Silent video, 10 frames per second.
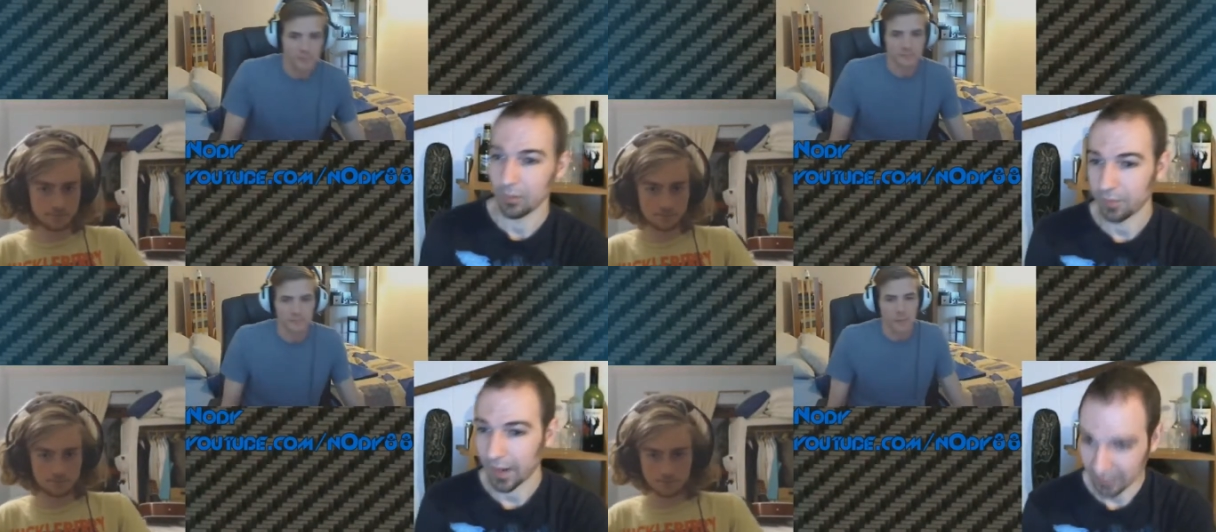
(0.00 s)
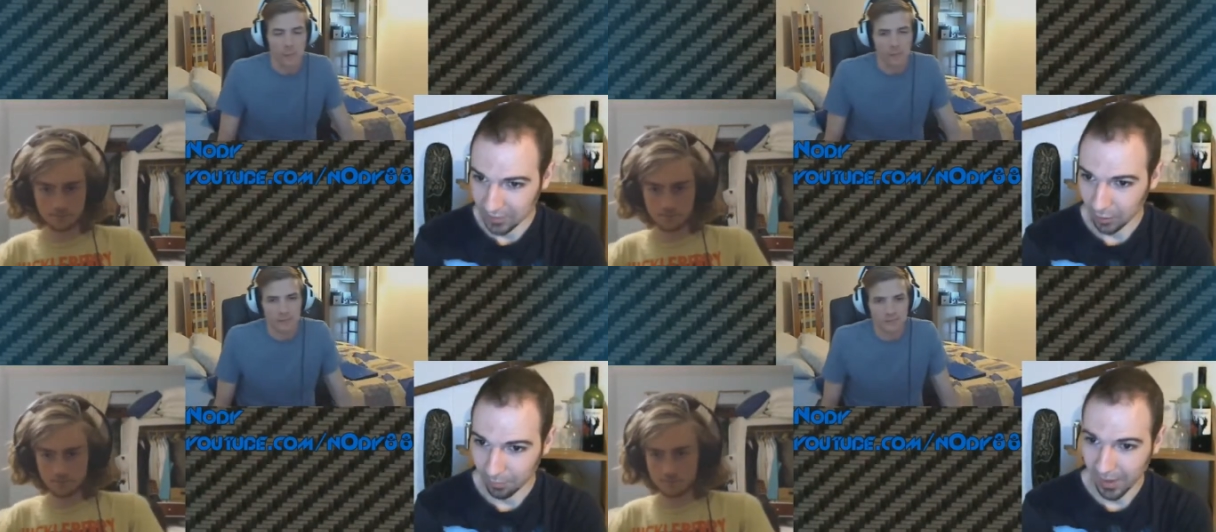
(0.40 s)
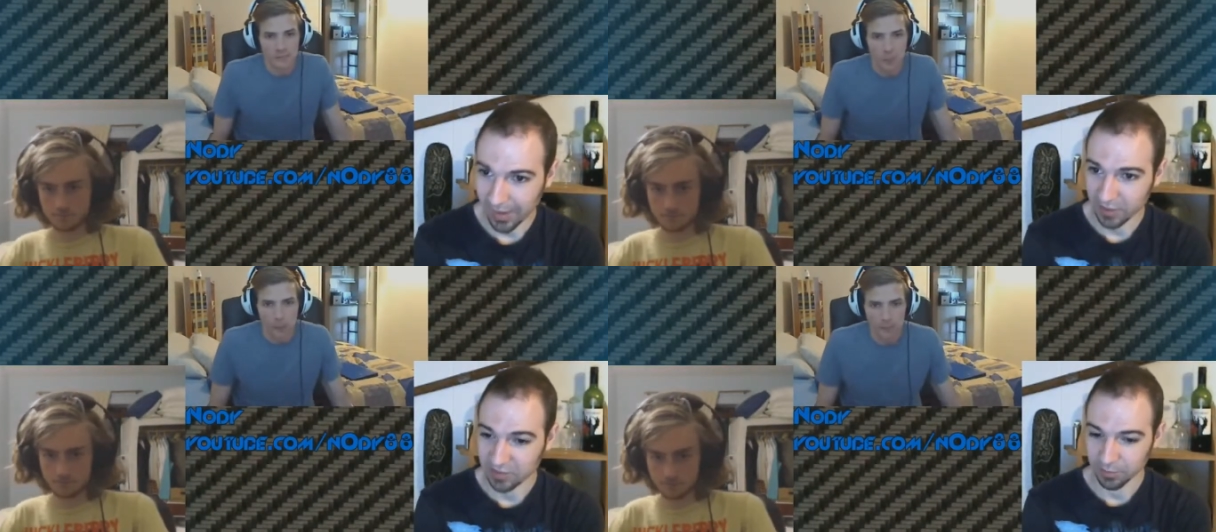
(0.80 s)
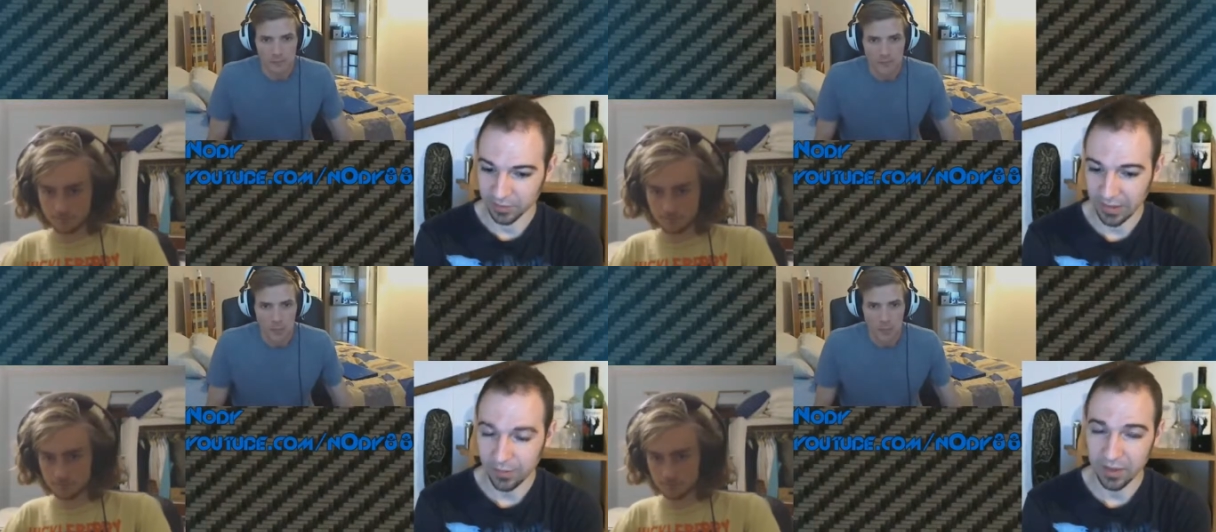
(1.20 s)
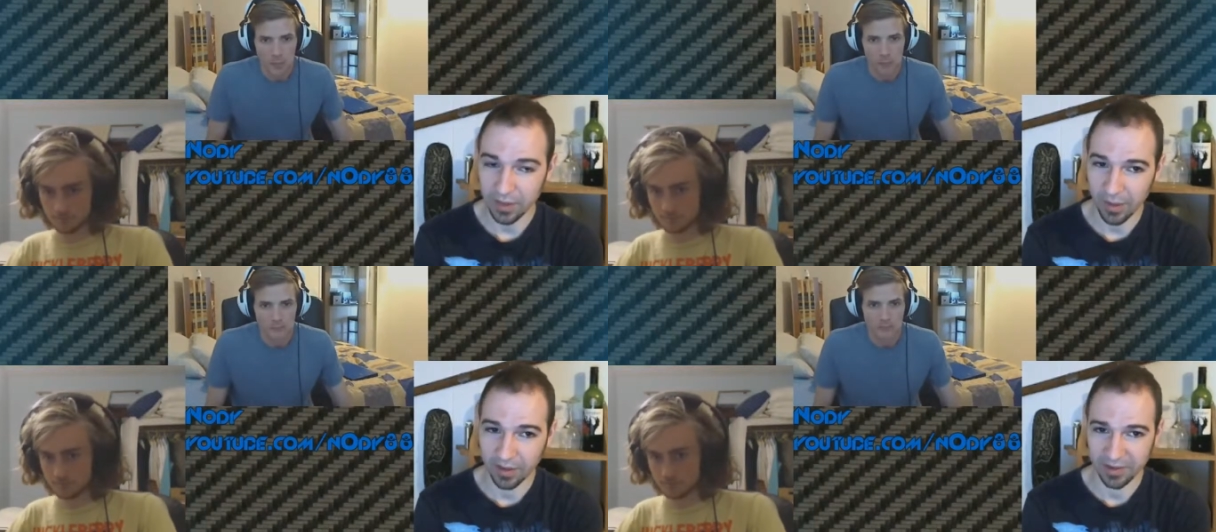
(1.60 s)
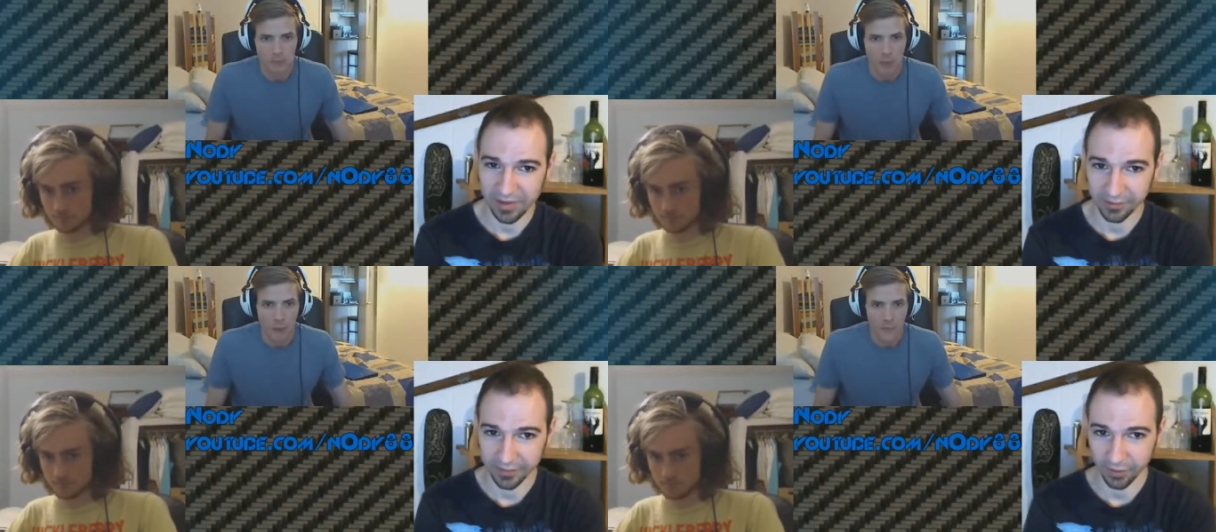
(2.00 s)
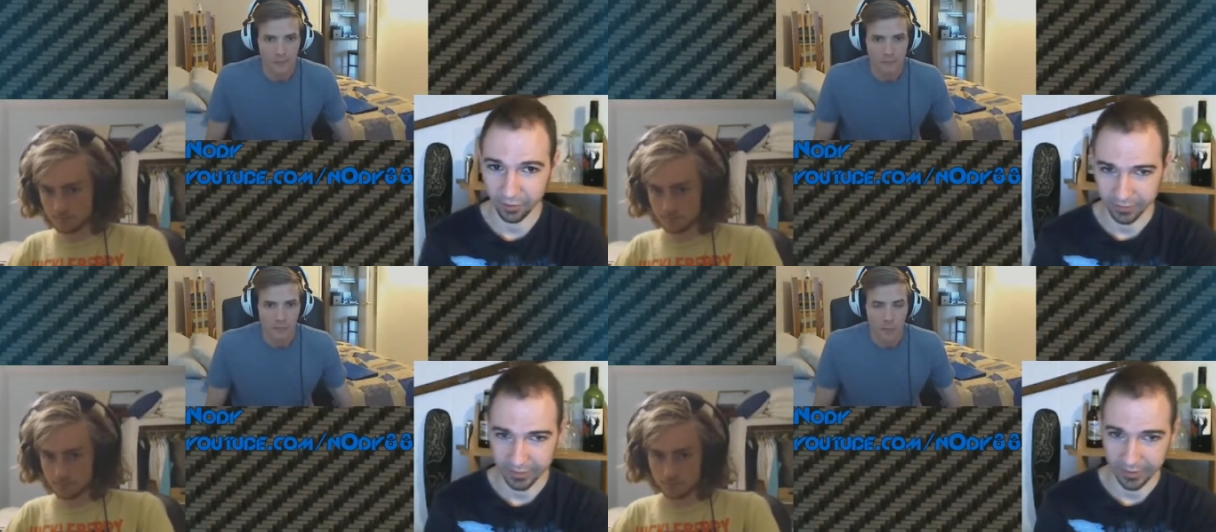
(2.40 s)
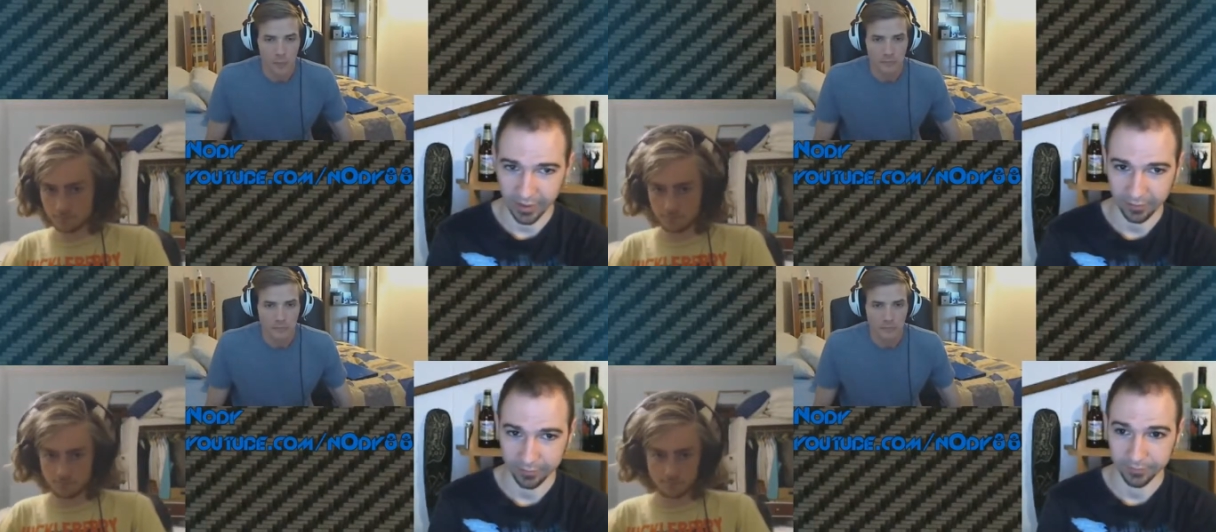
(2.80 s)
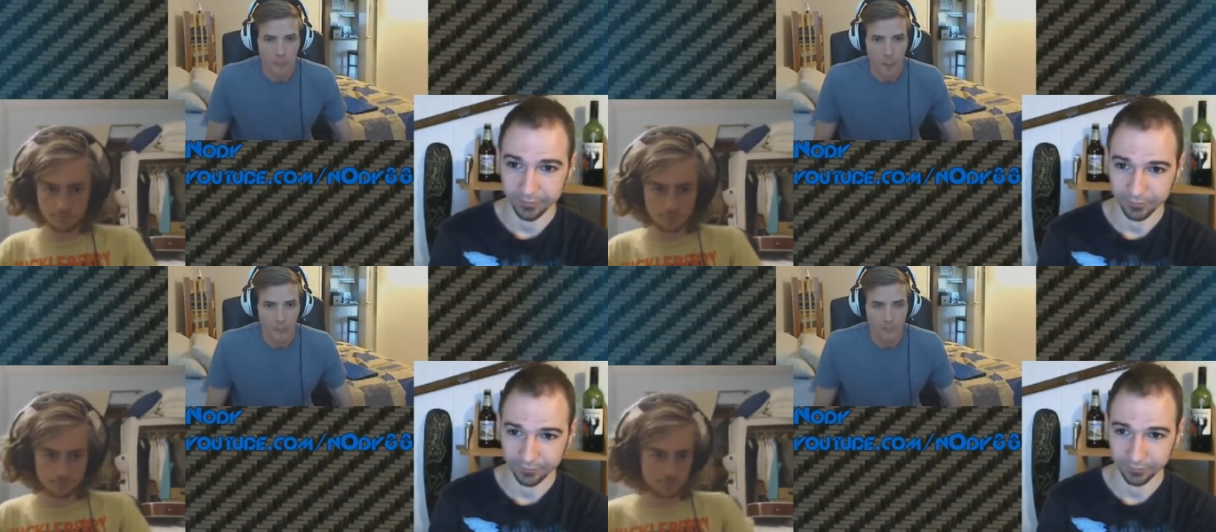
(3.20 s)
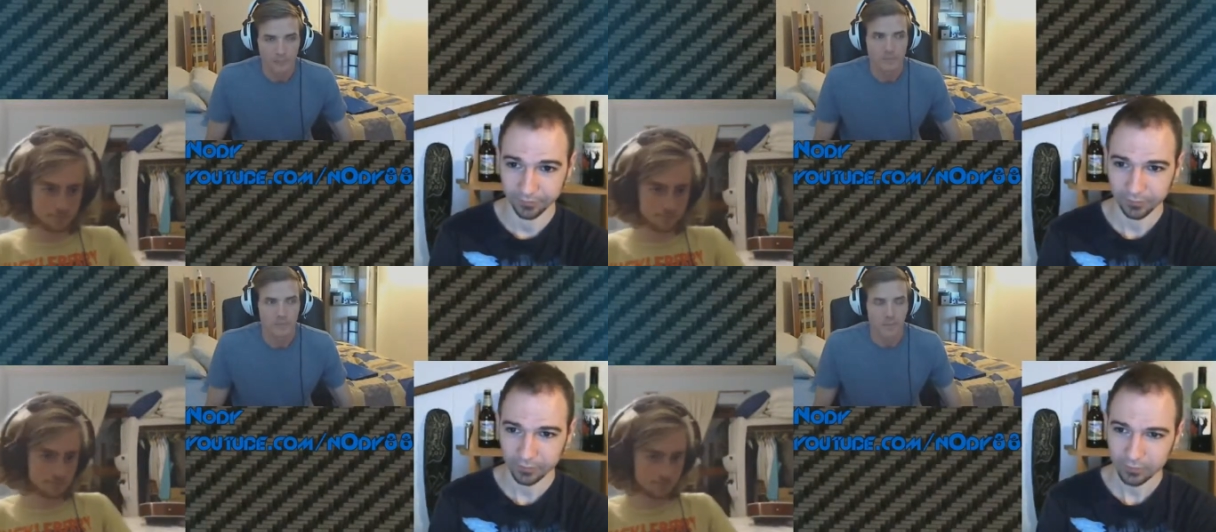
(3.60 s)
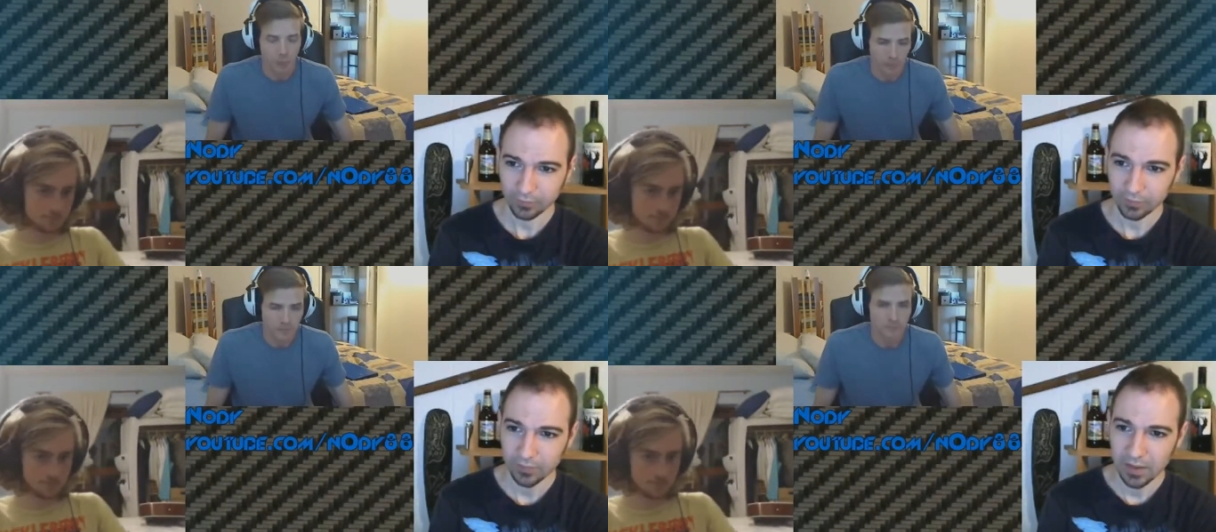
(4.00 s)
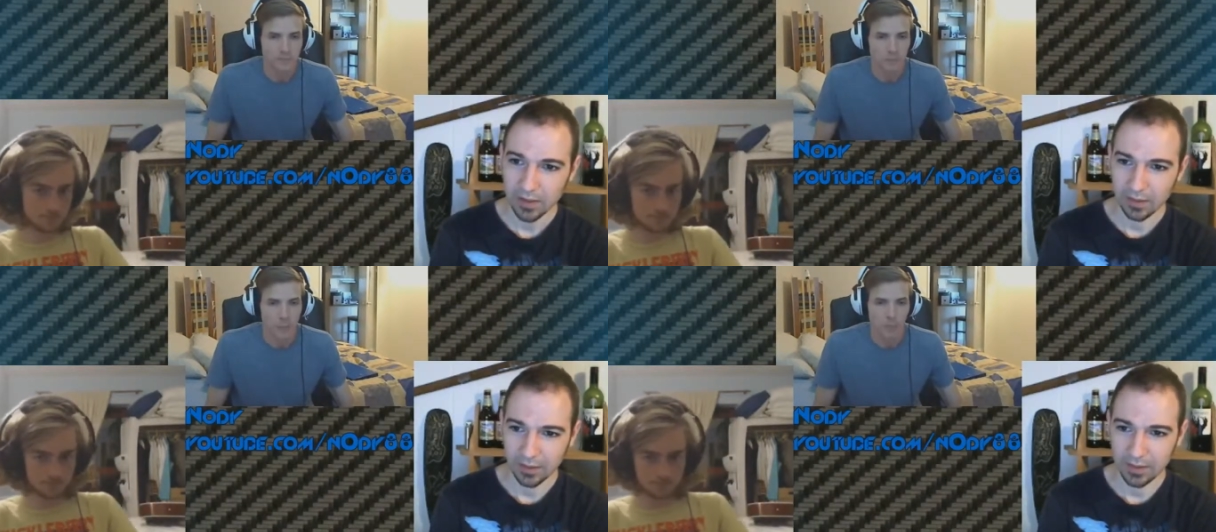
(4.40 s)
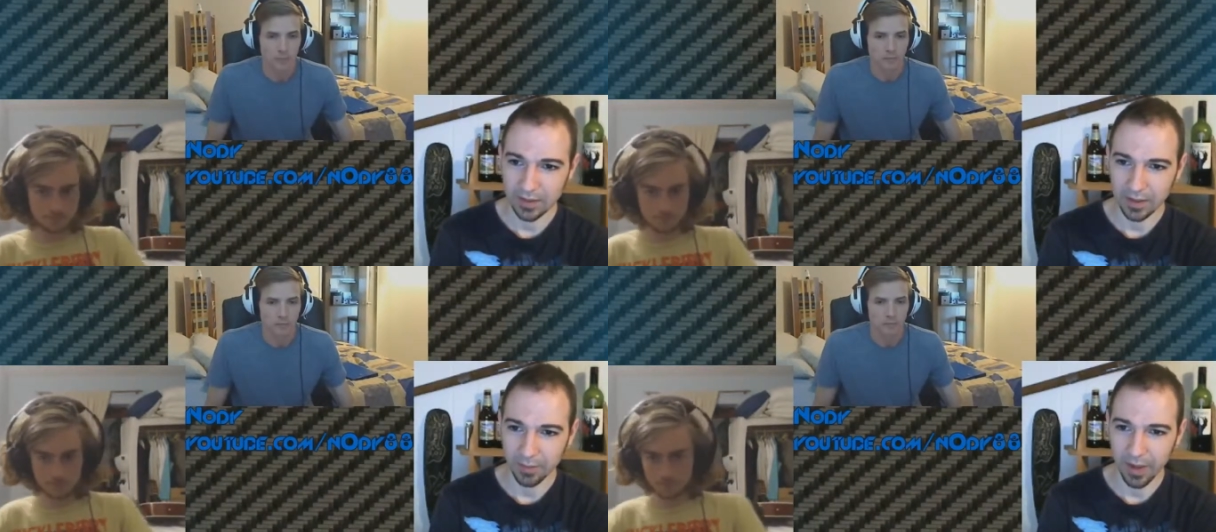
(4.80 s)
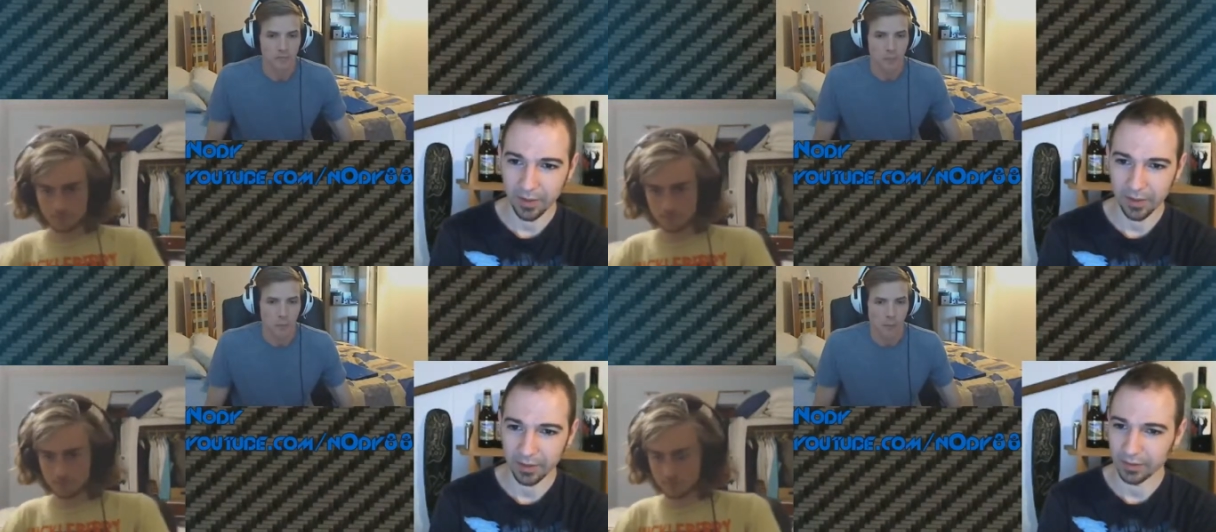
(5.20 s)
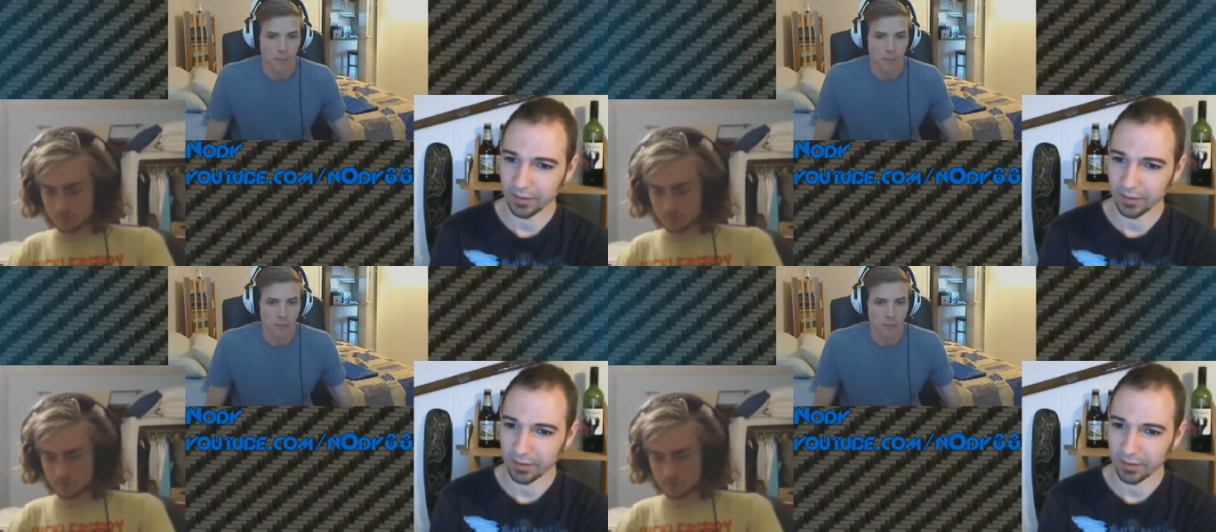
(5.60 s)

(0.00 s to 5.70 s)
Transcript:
Speaker 1: affect our players? But they don't think about it nearly early enough. Mm-hmm. They think about it,